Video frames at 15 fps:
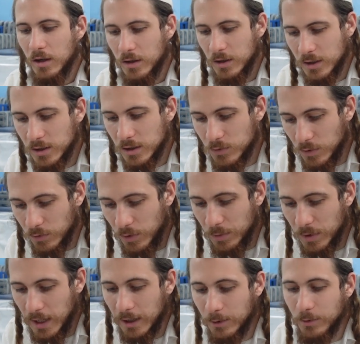This is what Rabbi
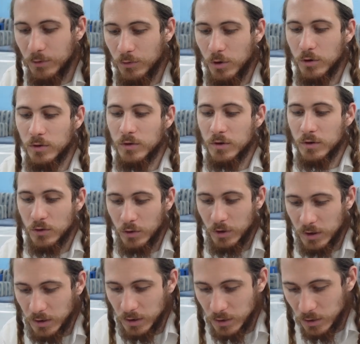Nachman wrote in
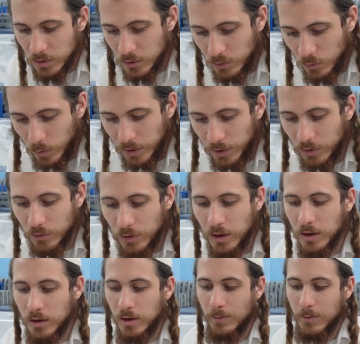Torah
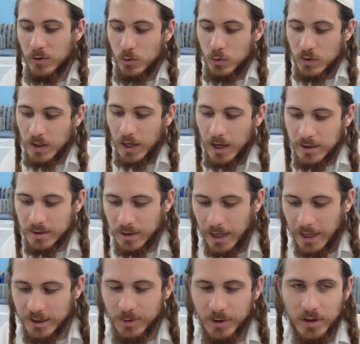23, that mezuzah is the
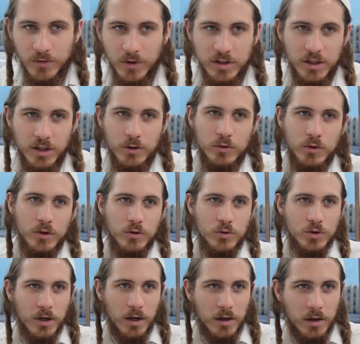aspect of ashirut
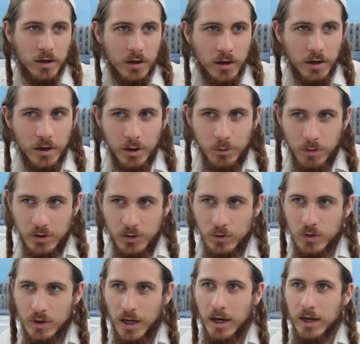kedusha.
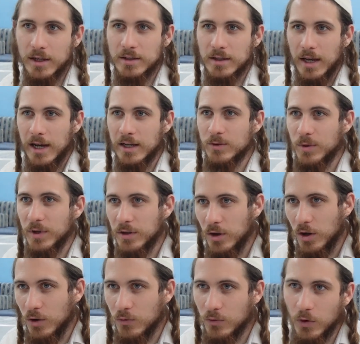Mezuzah is the aspect
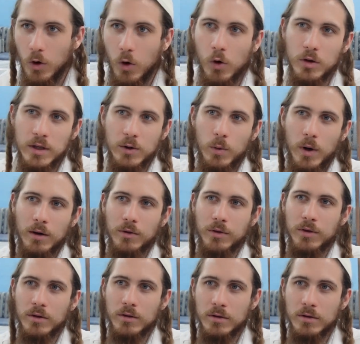of holy wealth.